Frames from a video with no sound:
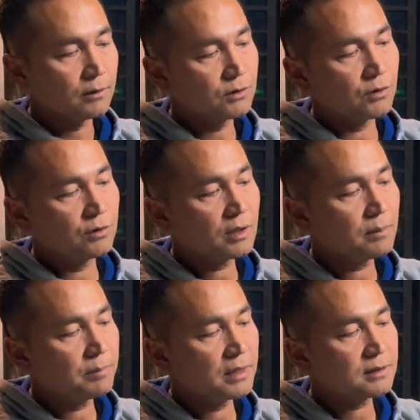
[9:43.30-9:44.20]
So you
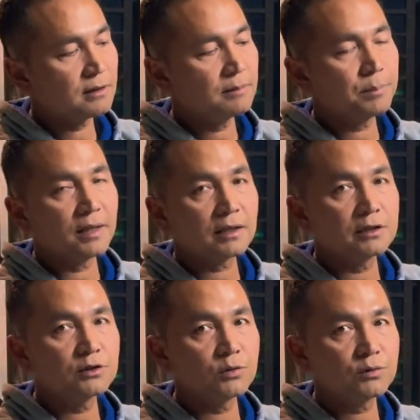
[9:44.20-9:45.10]
can basically plug
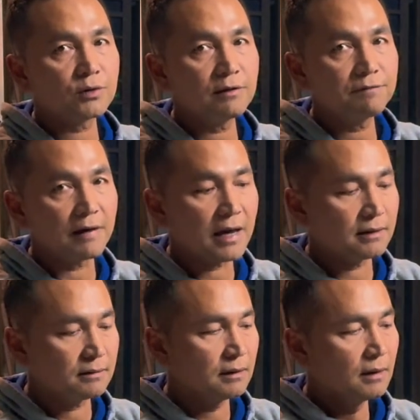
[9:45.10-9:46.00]
into 3
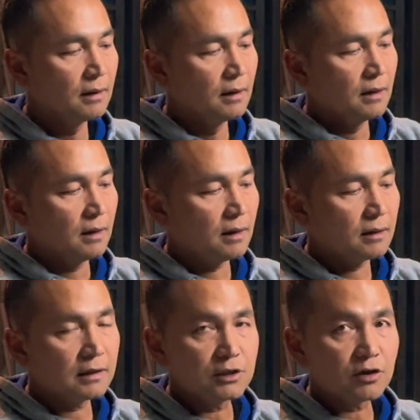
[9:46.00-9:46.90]
fan
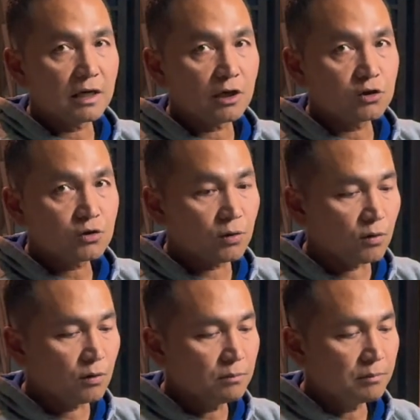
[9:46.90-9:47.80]
that you can
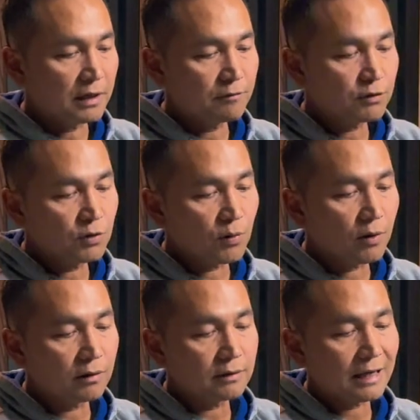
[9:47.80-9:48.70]
control. But even though
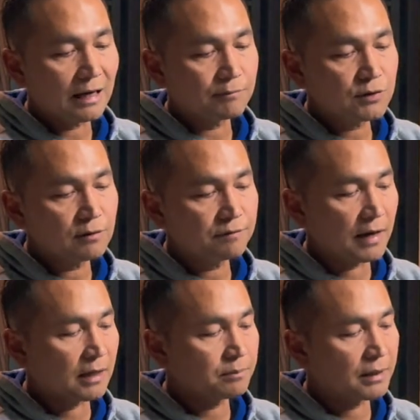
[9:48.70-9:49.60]
I only have 2
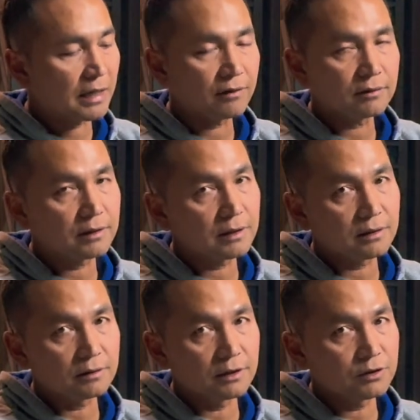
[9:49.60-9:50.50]
fans, but I
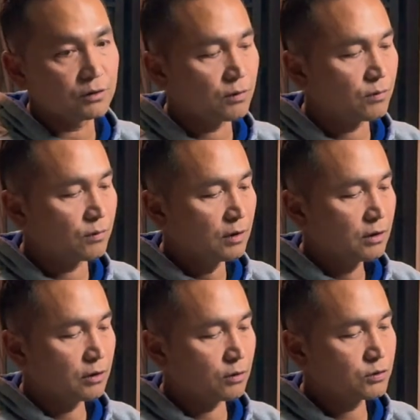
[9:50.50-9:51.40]
only need to do
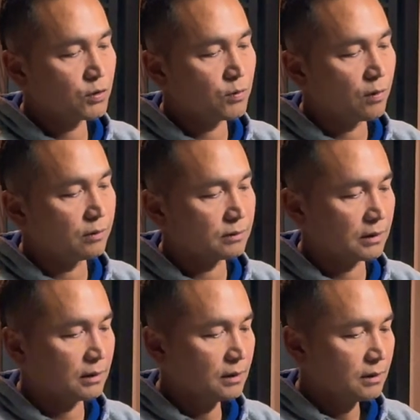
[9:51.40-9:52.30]
2 only.